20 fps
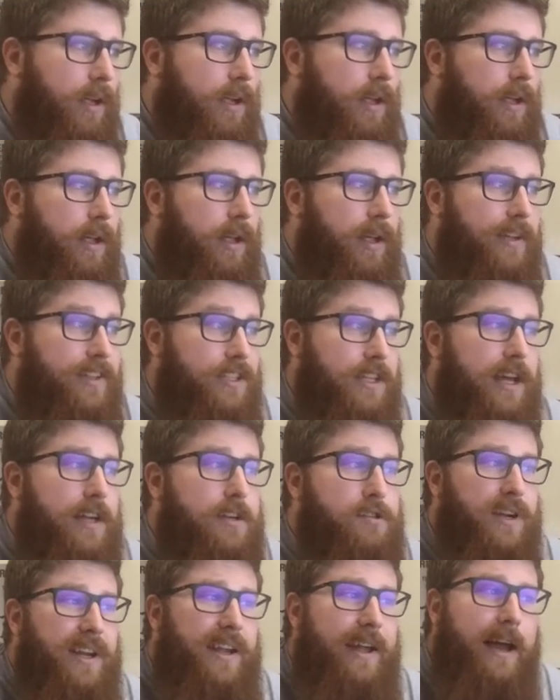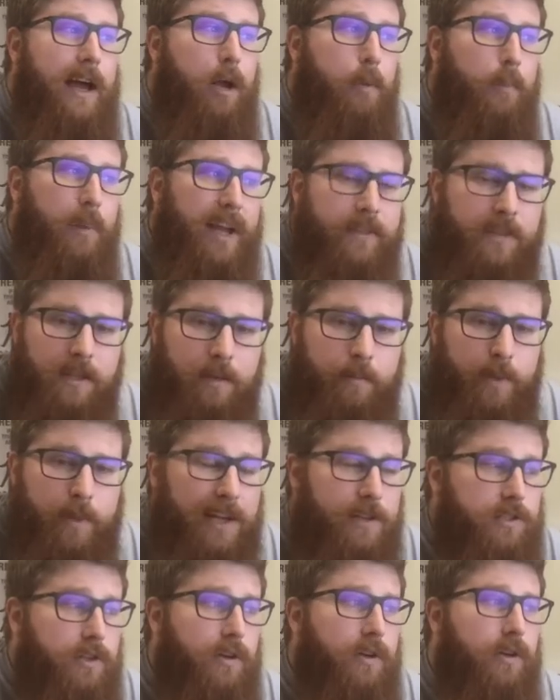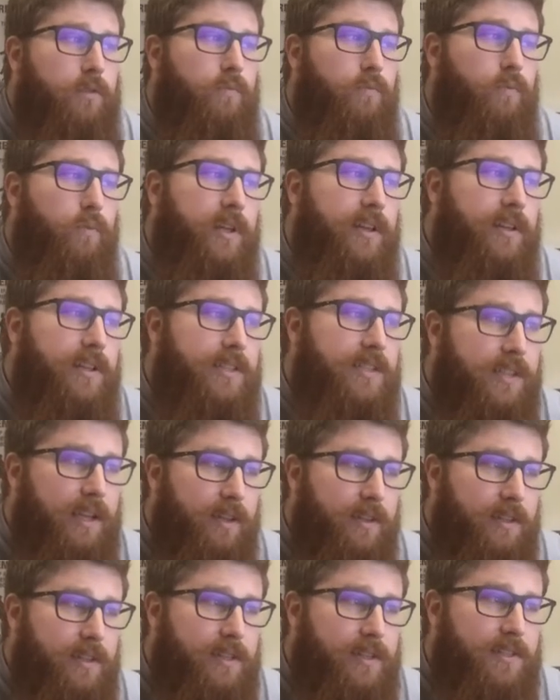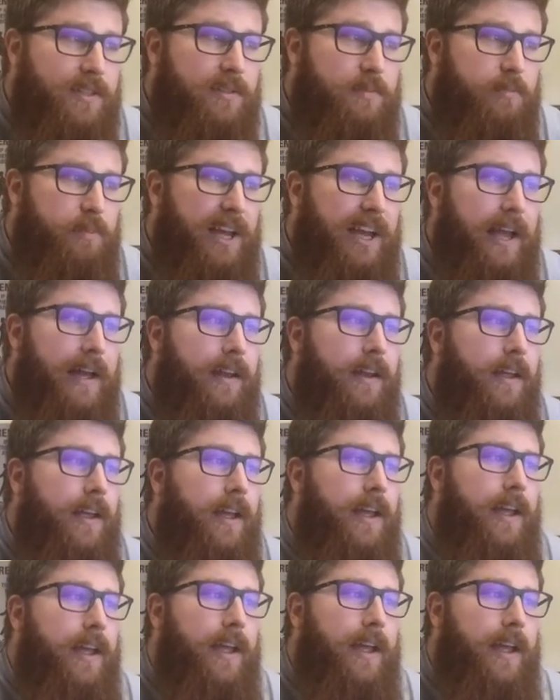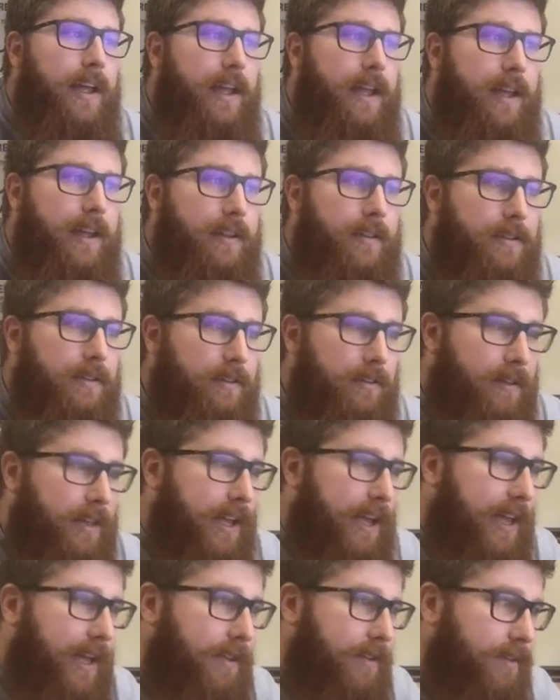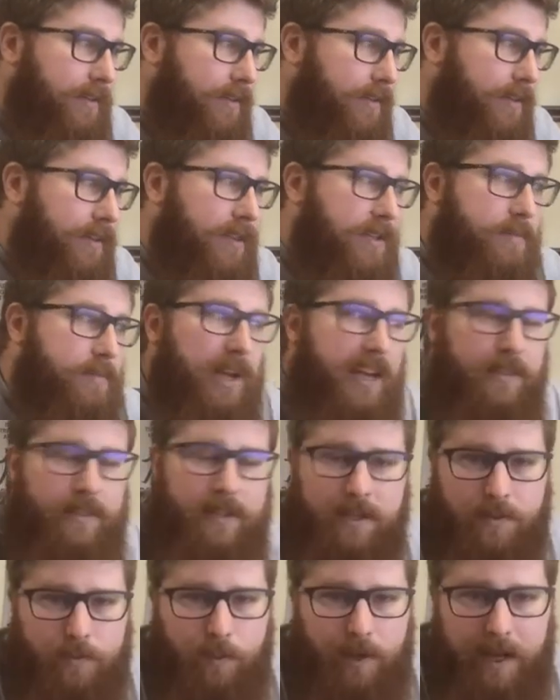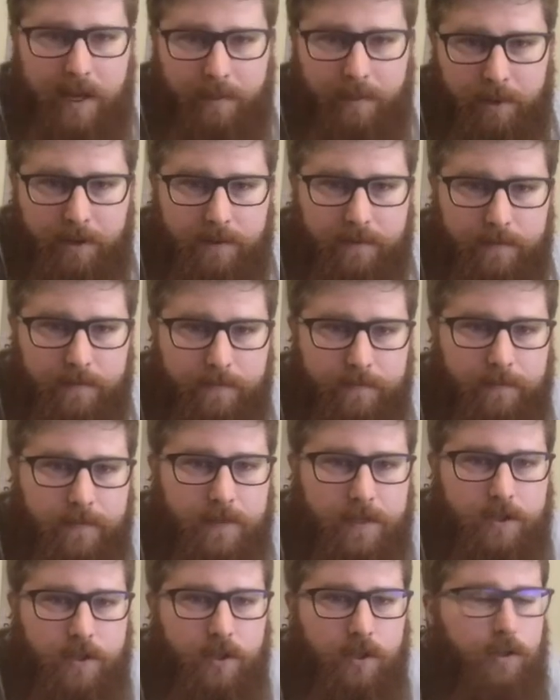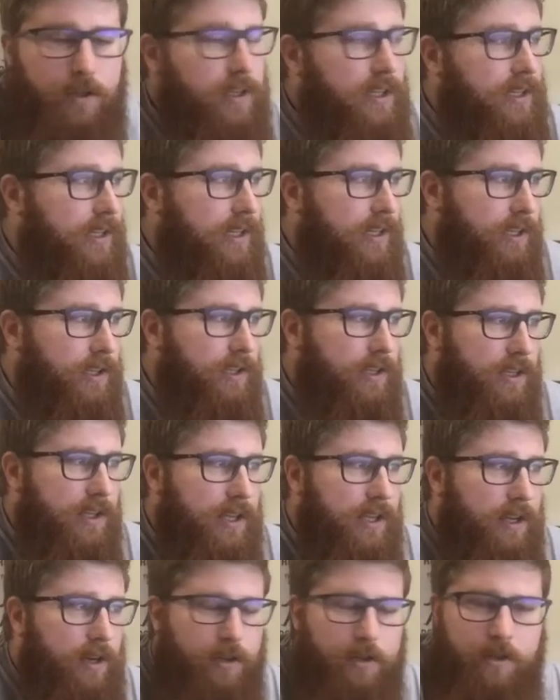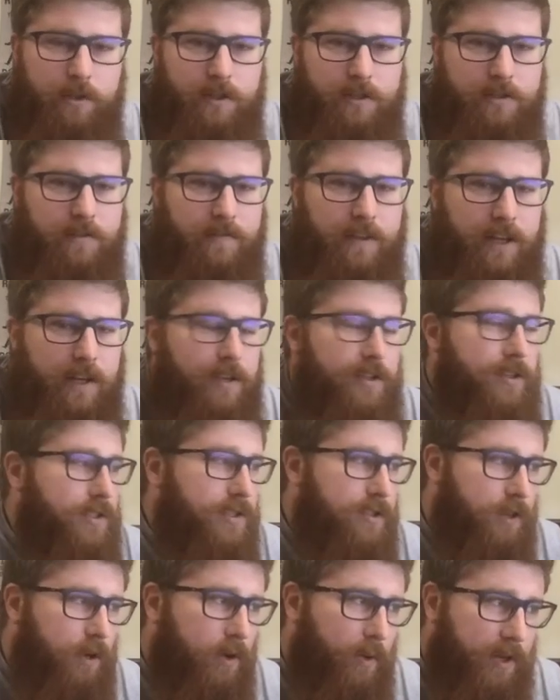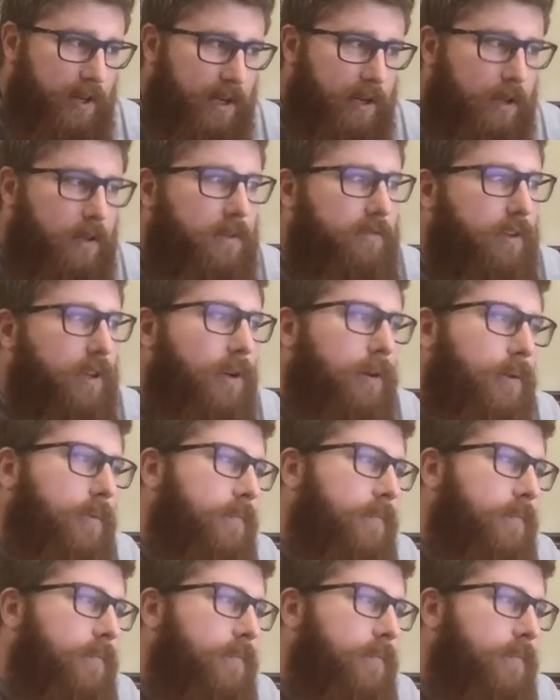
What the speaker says: Exaggerate how bad the impacts are and really sell that this is bad and that these bad things will happen. So you need to hit on your disadvantages going down the flow.